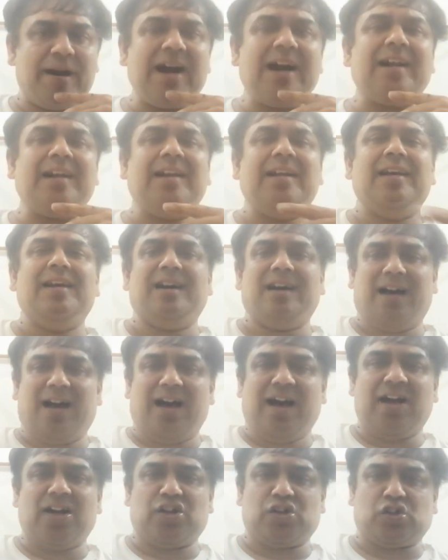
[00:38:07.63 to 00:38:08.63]
But
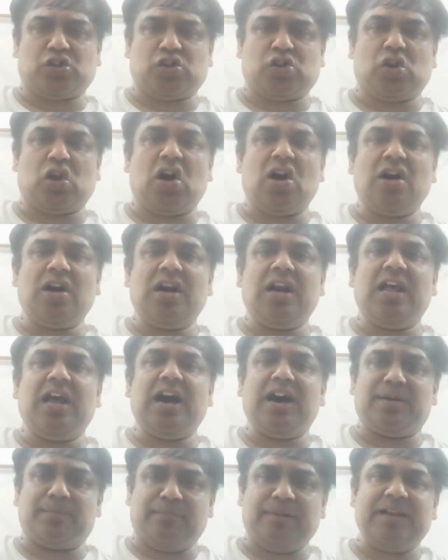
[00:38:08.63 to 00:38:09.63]
strongly
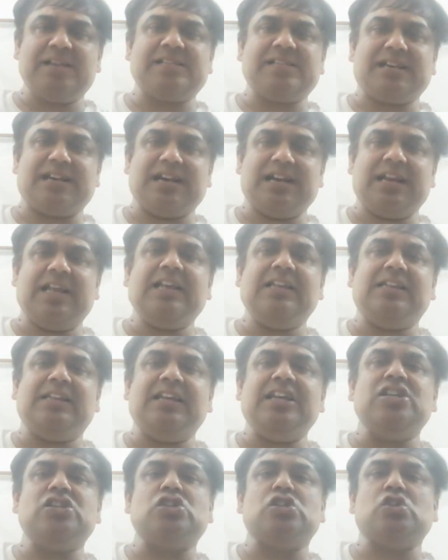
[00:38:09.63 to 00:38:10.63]
or basically
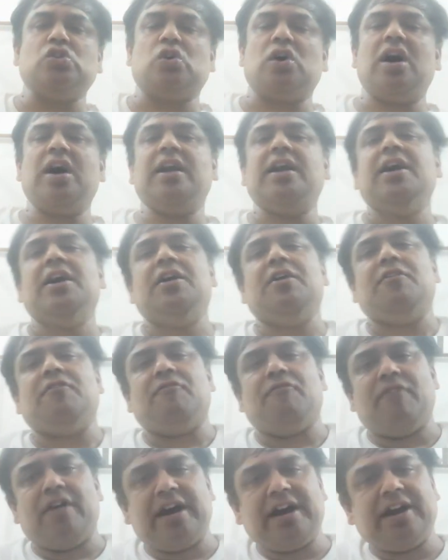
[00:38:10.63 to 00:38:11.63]
these two are
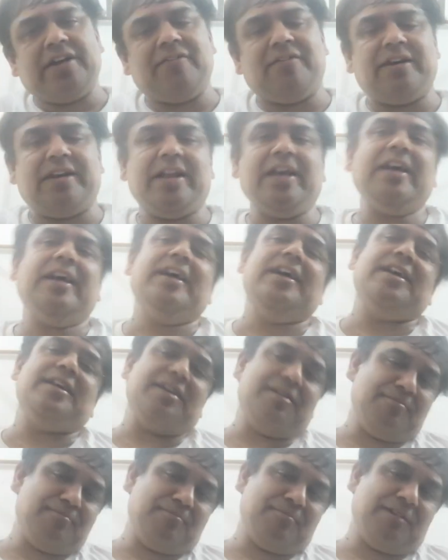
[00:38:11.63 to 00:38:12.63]
very, very
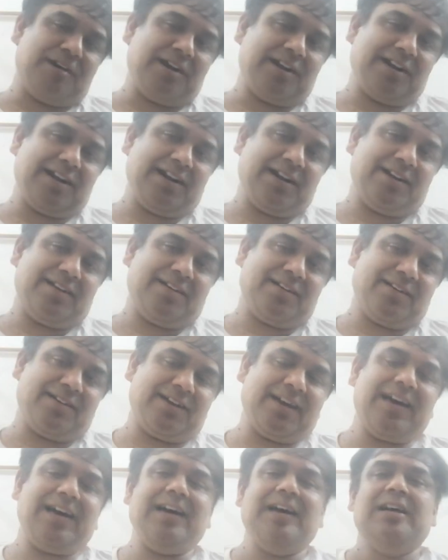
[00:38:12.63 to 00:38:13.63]
important.
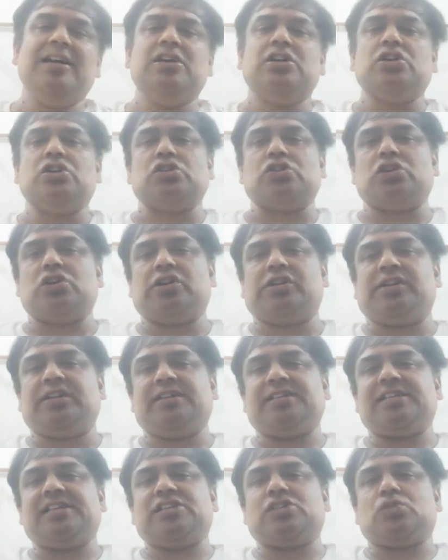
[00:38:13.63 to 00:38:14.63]
Okay. So
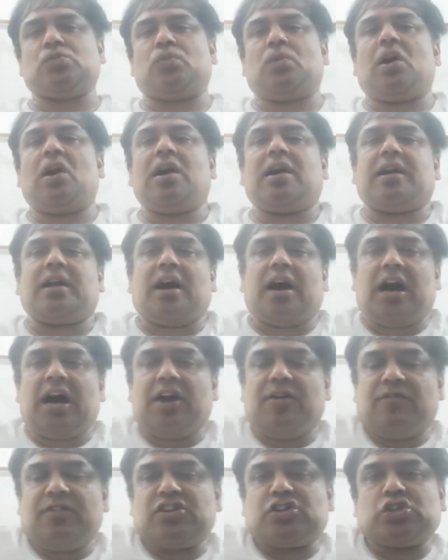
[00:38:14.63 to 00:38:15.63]
this is what
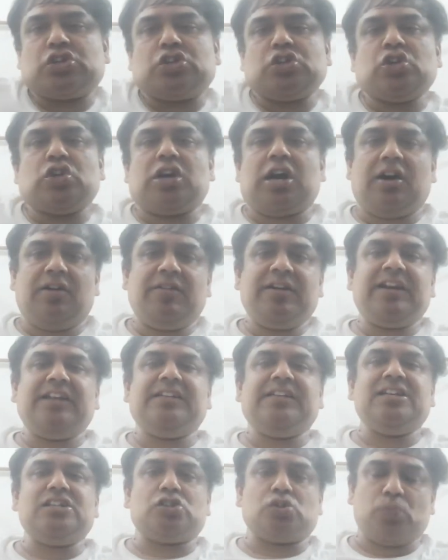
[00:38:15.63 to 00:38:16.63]
I wish to cover
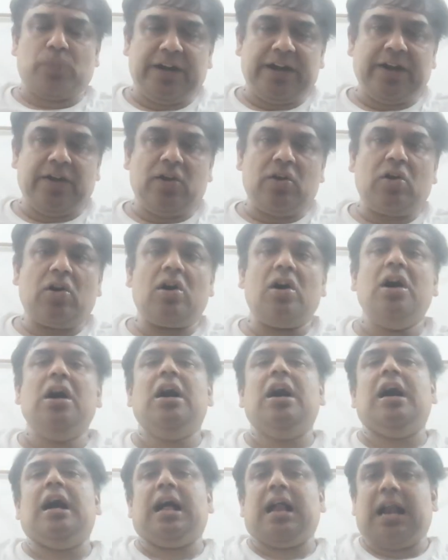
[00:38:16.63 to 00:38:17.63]
in this video.
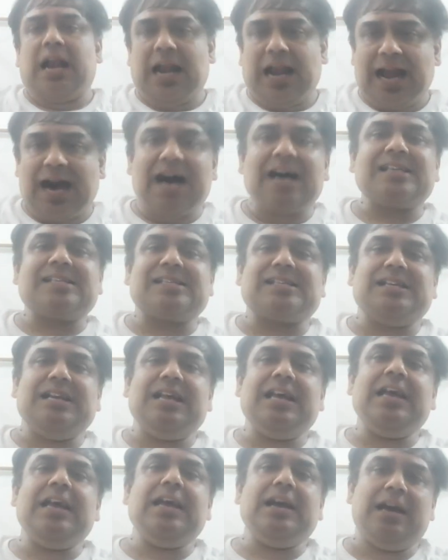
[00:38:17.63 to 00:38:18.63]

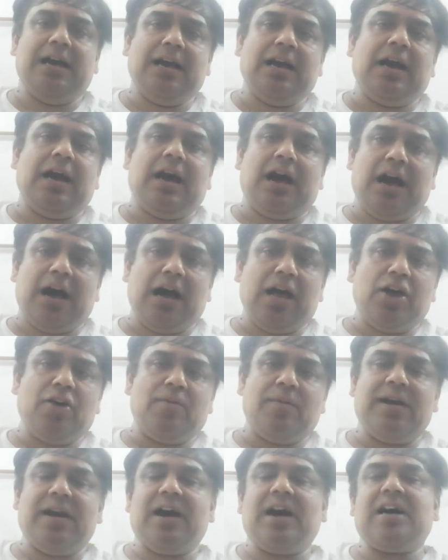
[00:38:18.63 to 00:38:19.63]
Lastly,
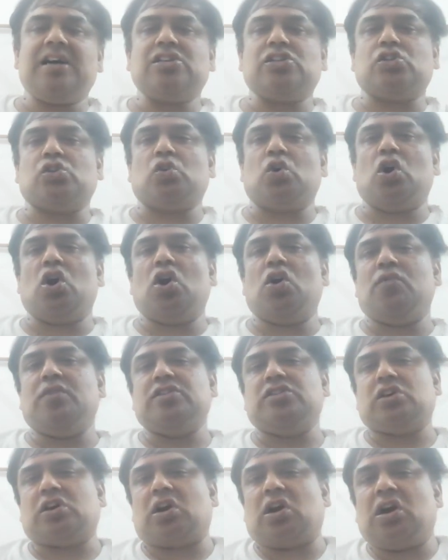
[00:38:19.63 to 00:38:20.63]
you may ask
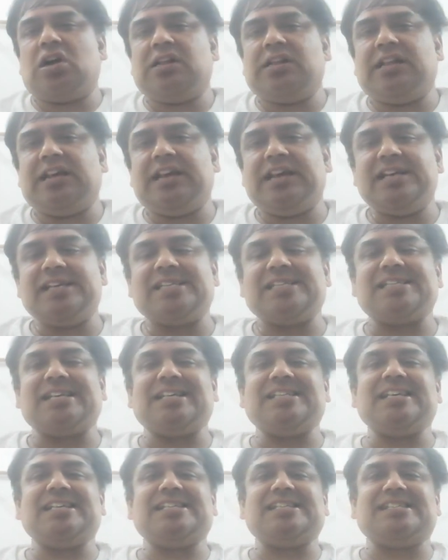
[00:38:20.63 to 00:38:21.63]
which are all the
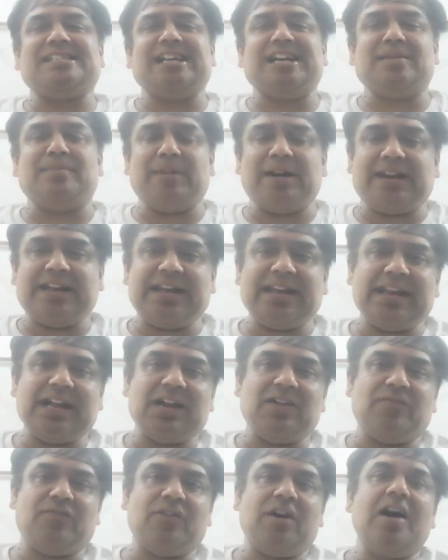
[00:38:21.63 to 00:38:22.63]
suggested
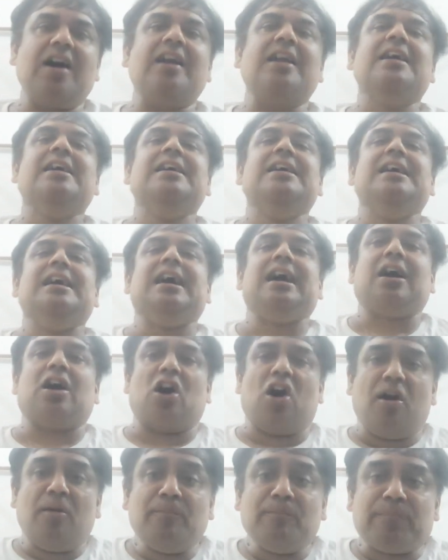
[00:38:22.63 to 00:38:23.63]
material for
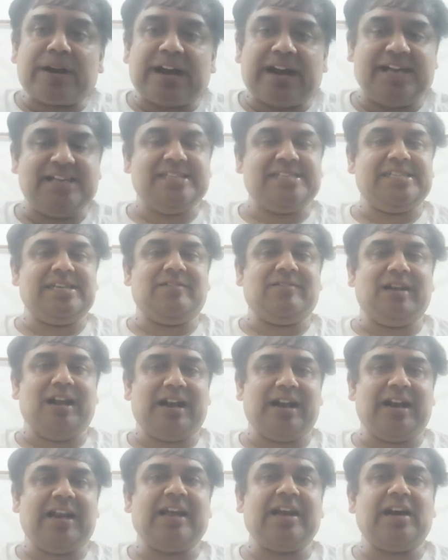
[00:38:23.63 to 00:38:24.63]
comprehensive
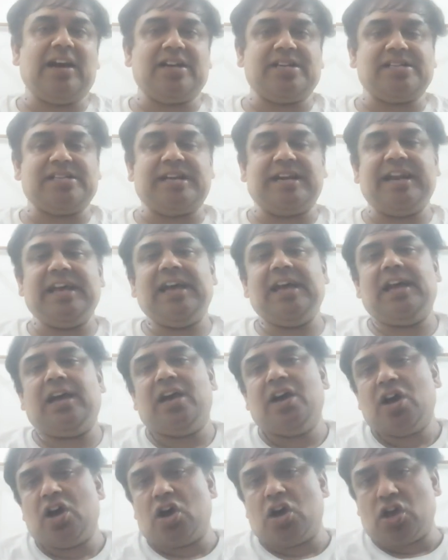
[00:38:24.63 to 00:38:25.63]
learning or
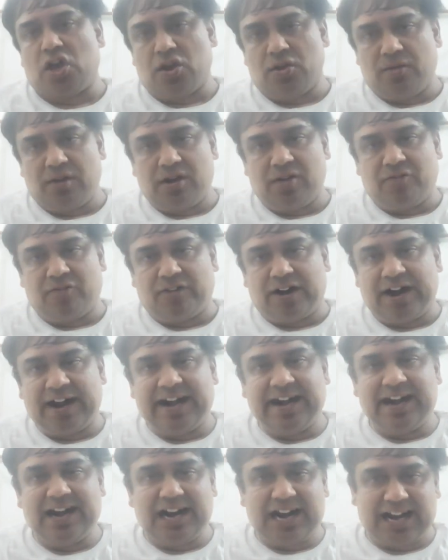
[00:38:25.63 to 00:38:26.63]
study. You will
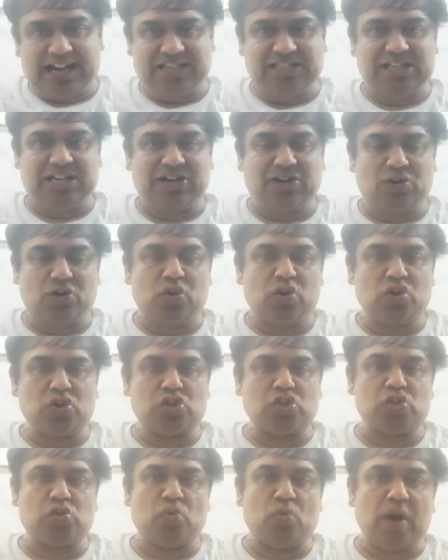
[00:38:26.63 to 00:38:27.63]
find lecture
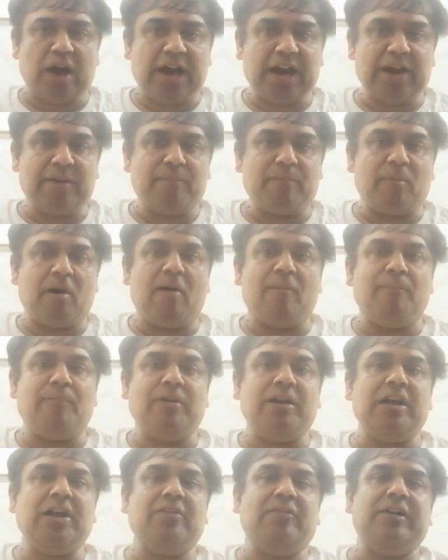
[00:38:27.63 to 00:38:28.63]
notes, very
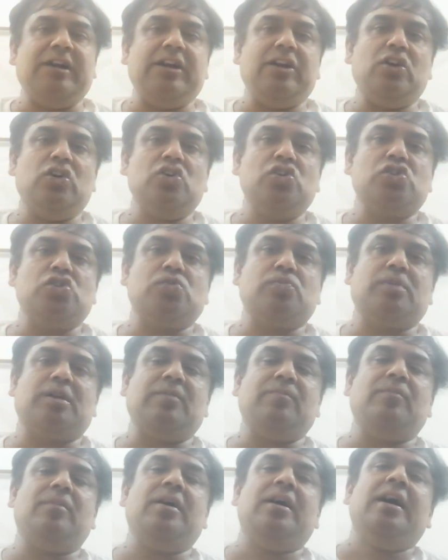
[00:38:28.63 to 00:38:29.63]
popular videos
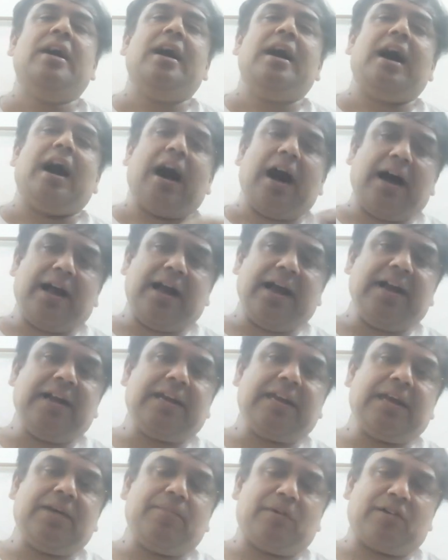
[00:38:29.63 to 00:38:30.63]
from
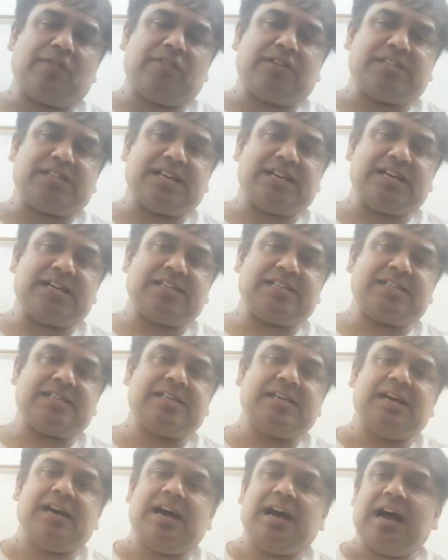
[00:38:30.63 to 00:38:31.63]
IIT
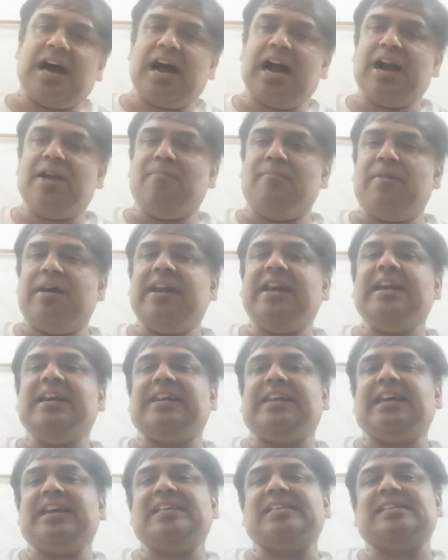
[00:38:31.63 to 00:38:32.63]
professors, and
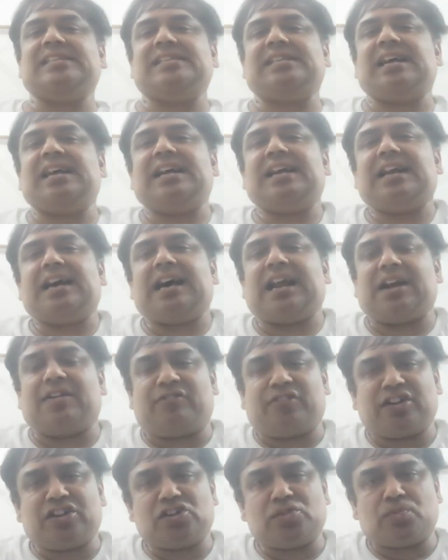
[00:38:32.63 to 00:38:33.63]
many text and
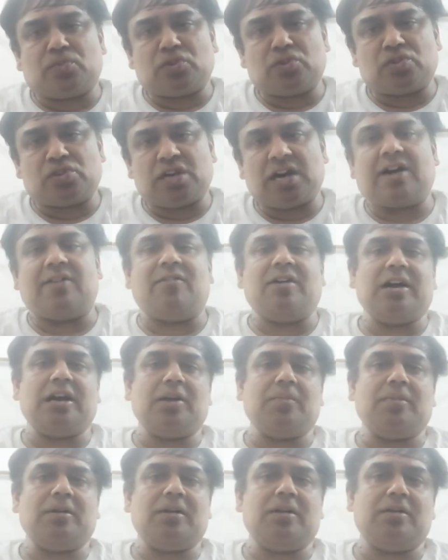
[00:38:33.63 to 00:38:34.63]
reference books are
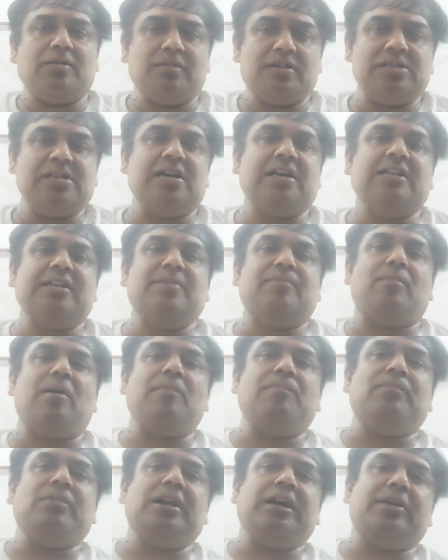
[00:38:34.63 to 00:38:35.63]
available. Which are the
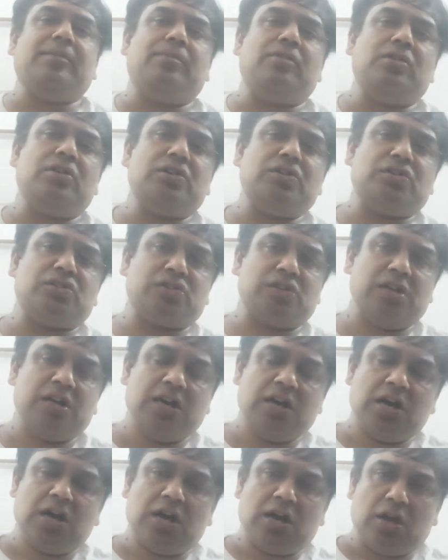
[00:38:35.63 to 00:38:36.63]
popular books?
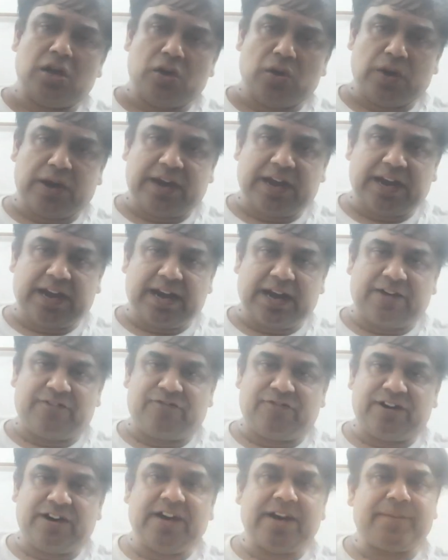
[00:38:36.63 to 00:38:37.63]
You can
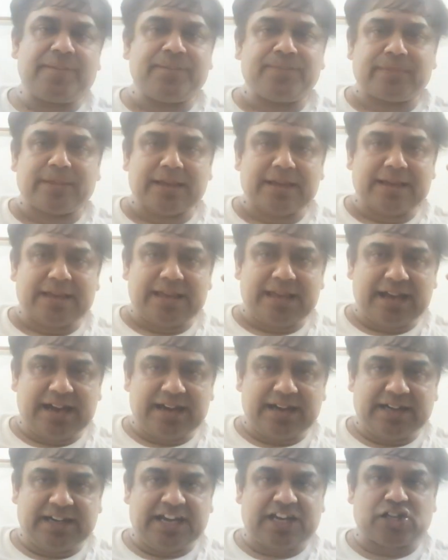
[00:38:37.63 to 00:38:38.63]
refer
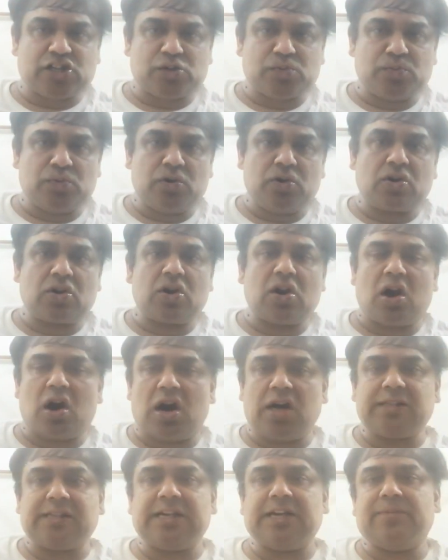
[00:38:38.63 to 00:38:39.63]
a textbook
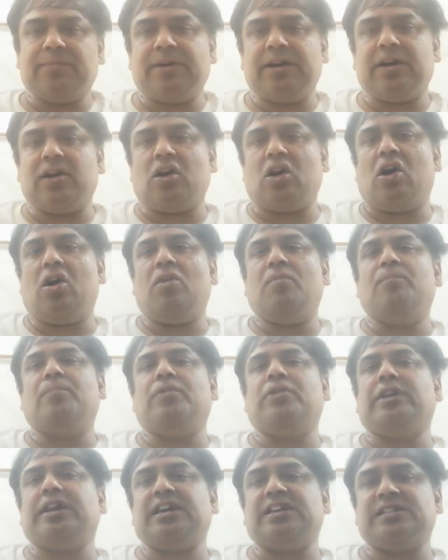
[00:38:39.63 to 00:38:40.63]
authored by
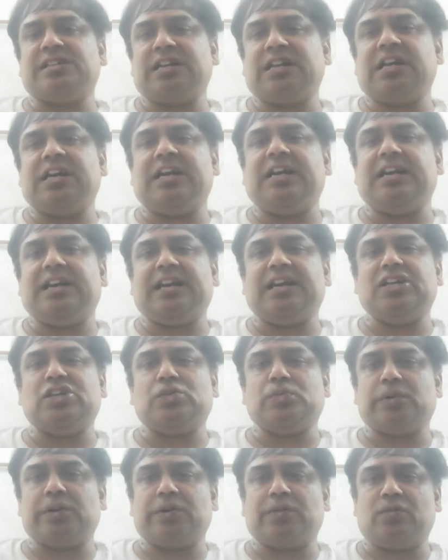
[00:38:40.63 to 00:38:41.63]
Computational Heat
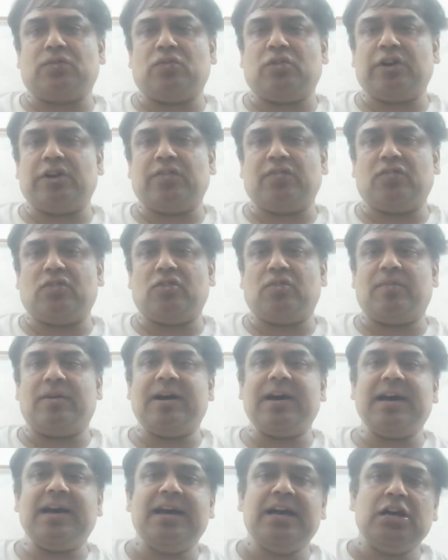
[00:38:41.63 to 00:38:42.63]
Transfer and Fluid Flow
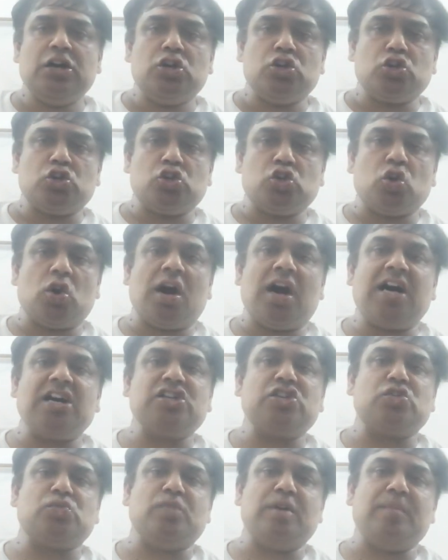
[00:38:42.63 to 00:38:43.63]
by
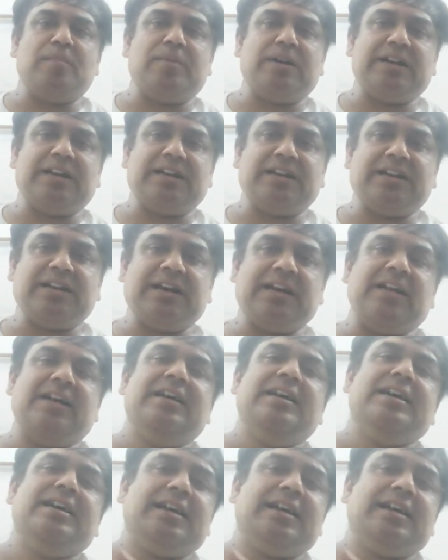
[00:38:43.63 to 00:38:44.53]
Suhas V. Patankar.